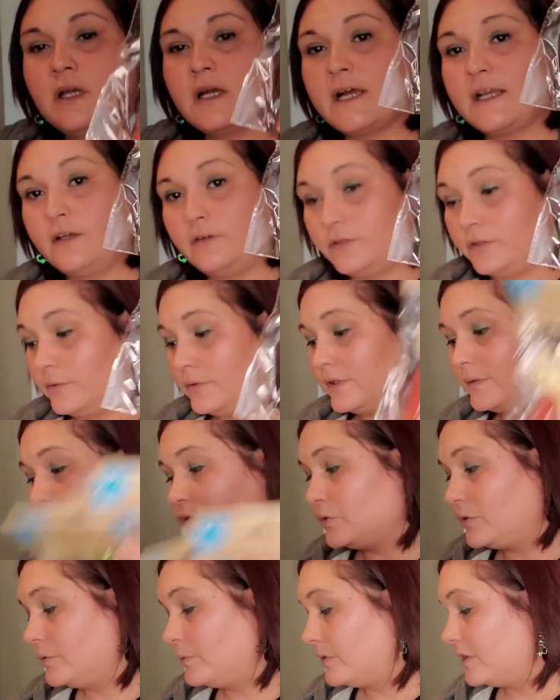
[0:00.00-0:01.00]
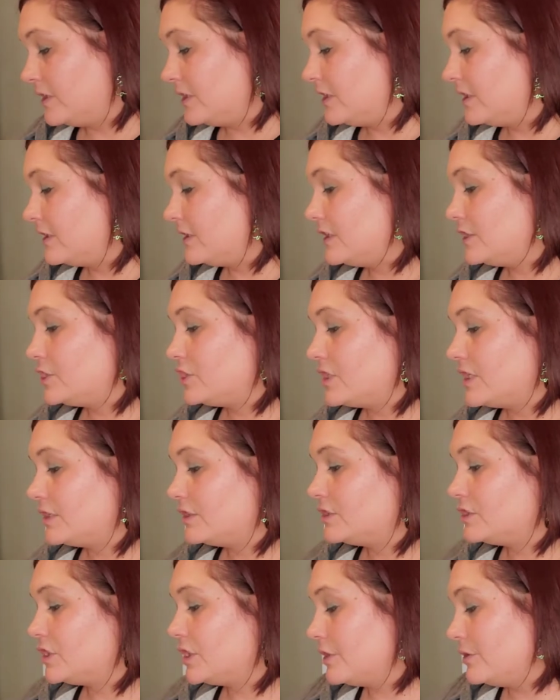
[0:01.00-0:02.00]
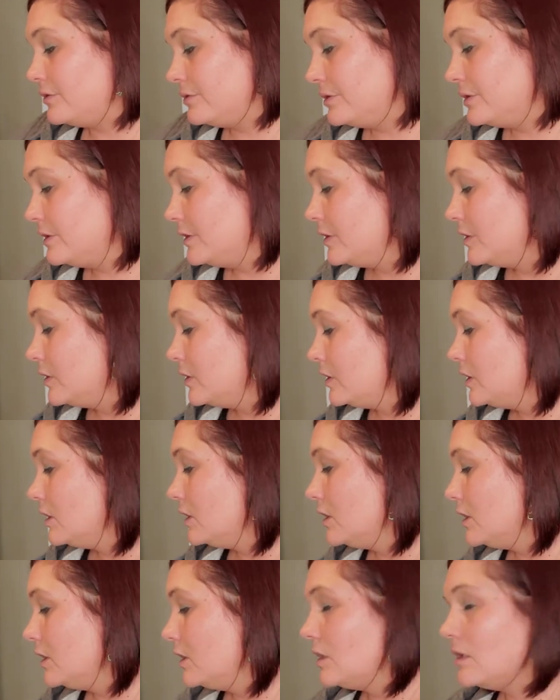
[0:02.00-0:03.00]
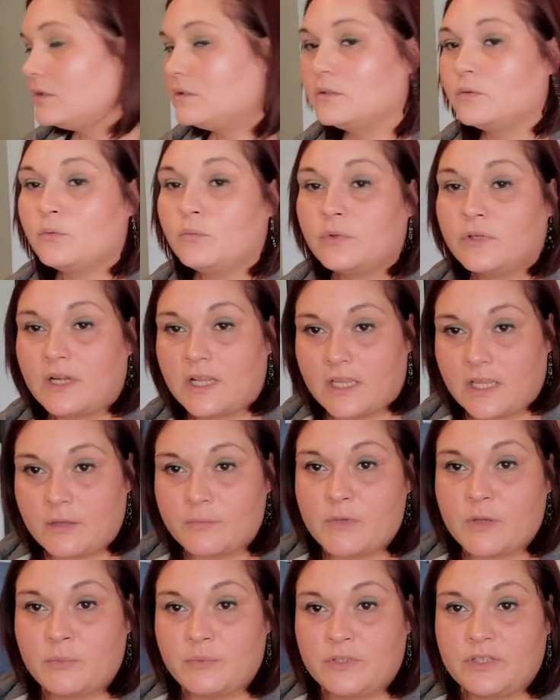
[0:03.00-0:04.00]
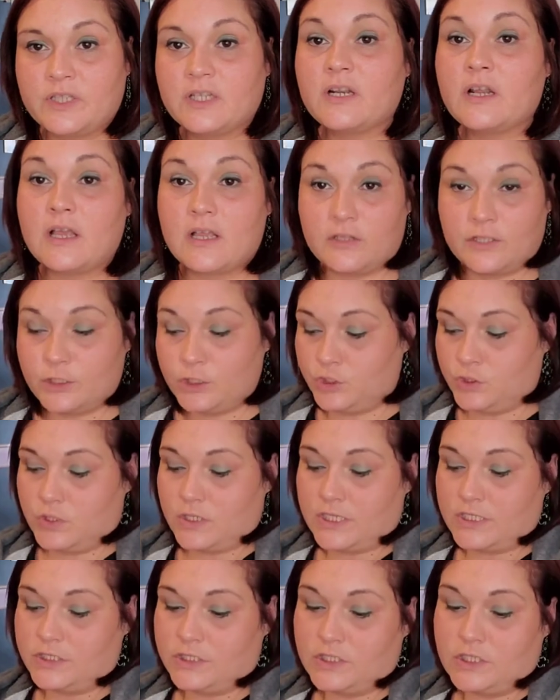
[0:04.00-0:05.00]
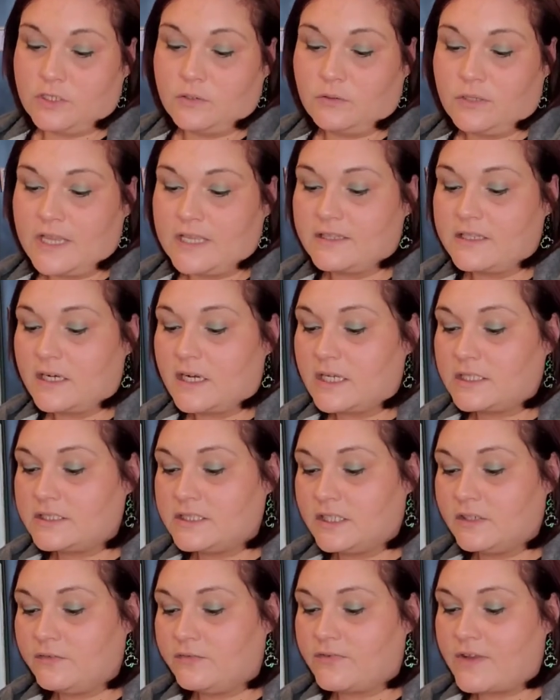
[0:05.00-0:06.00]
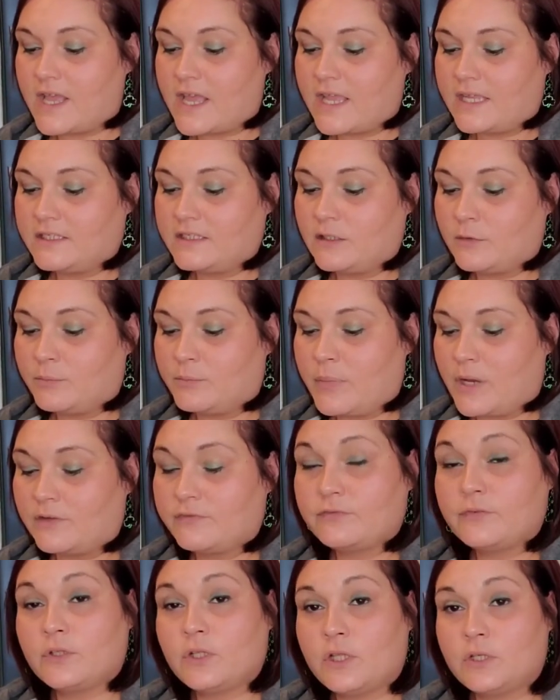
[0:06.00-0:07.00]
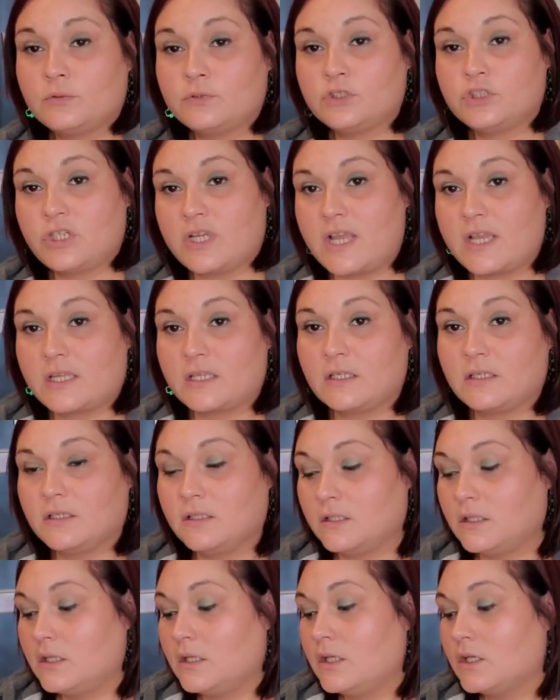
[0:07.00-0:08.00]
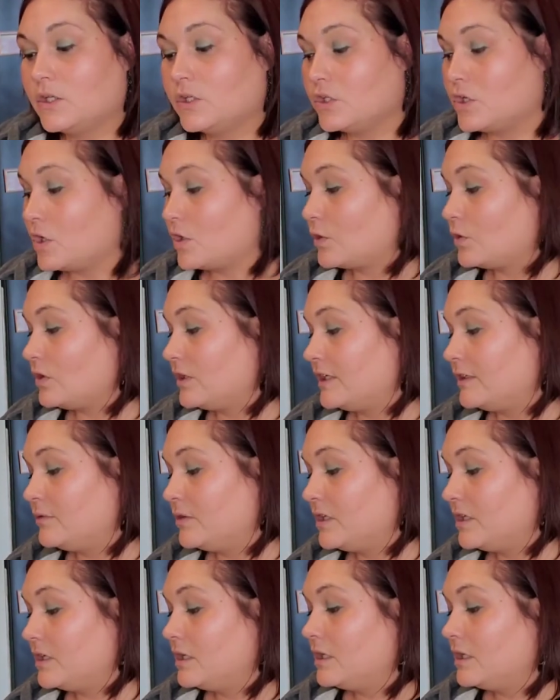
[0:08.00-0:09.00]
I don't know what I'm doing with any of this yet, so when I come up with it, I'll let you guys know. And then I did find the Buffalo Check Garland.